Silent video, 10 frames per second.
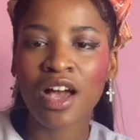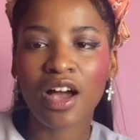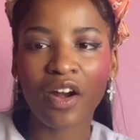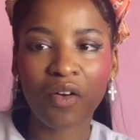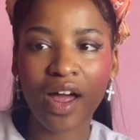
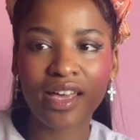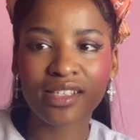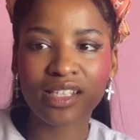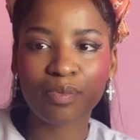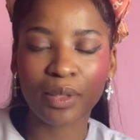
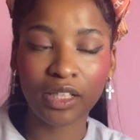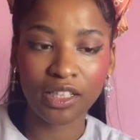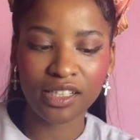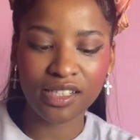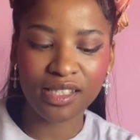arises
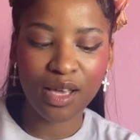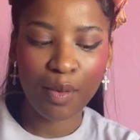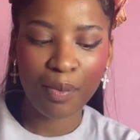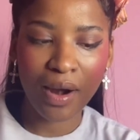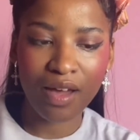because
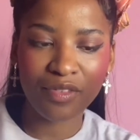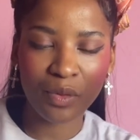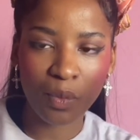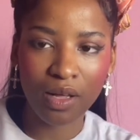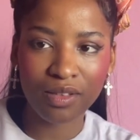private
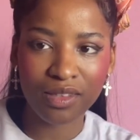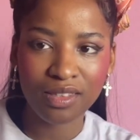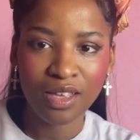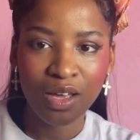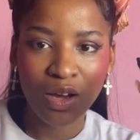wealth
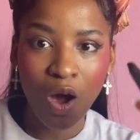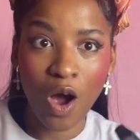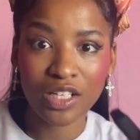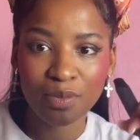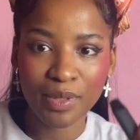
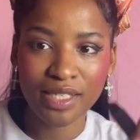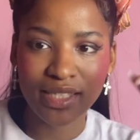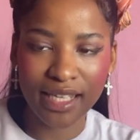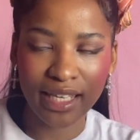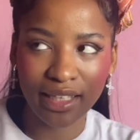can't be
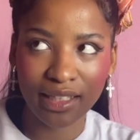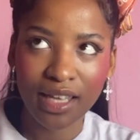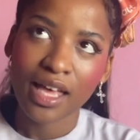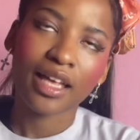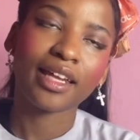seen.
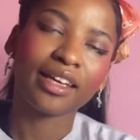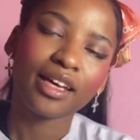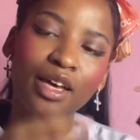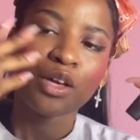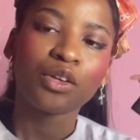Like,
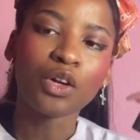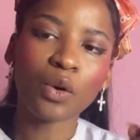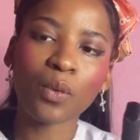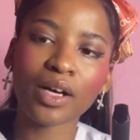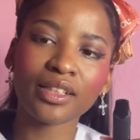no
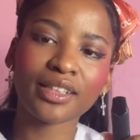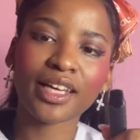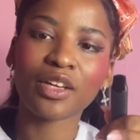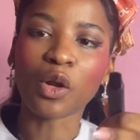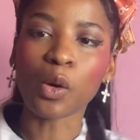one
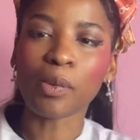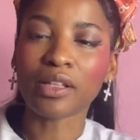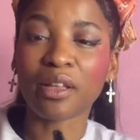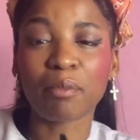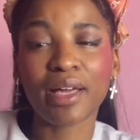can know about
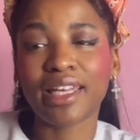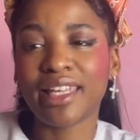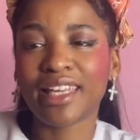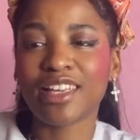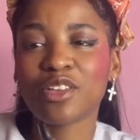the
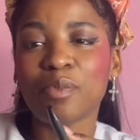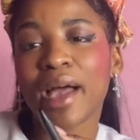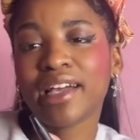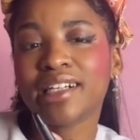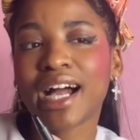money in your
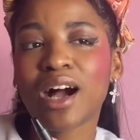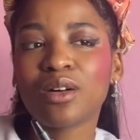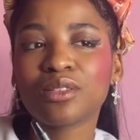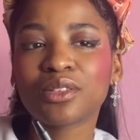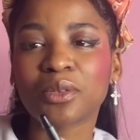bank
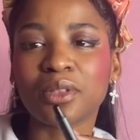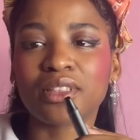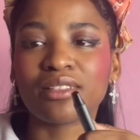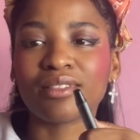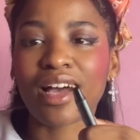account
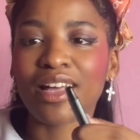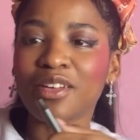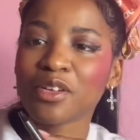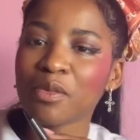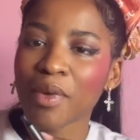or under
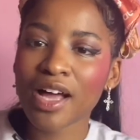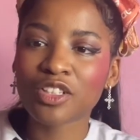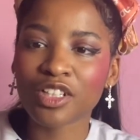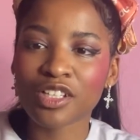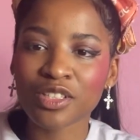your
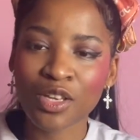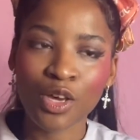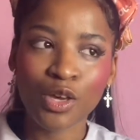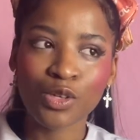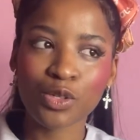mattress.
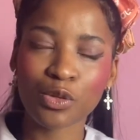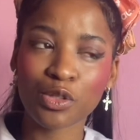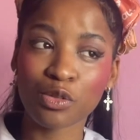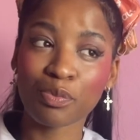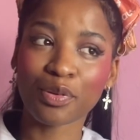So
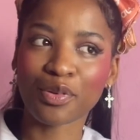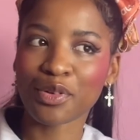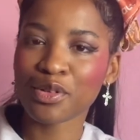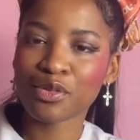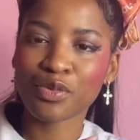to
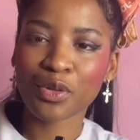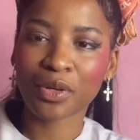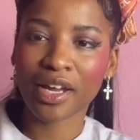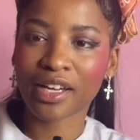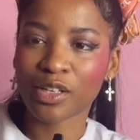prove your
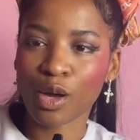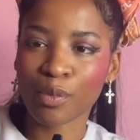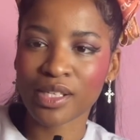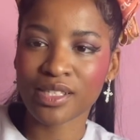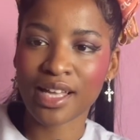
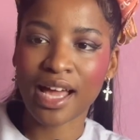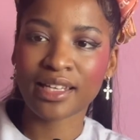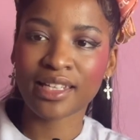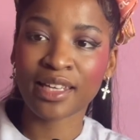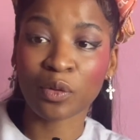economic
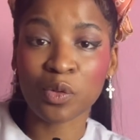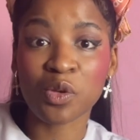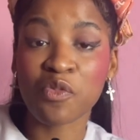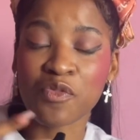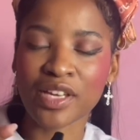standing and also
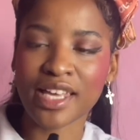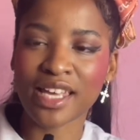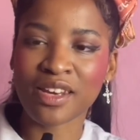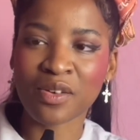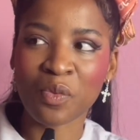fit
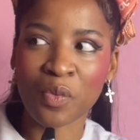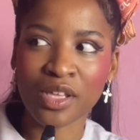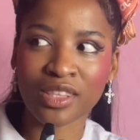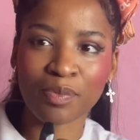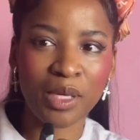in
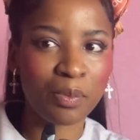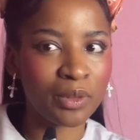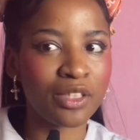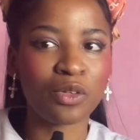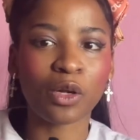with the people
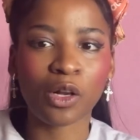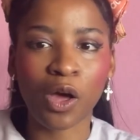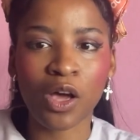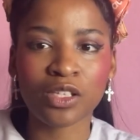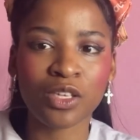in your
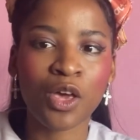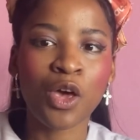class,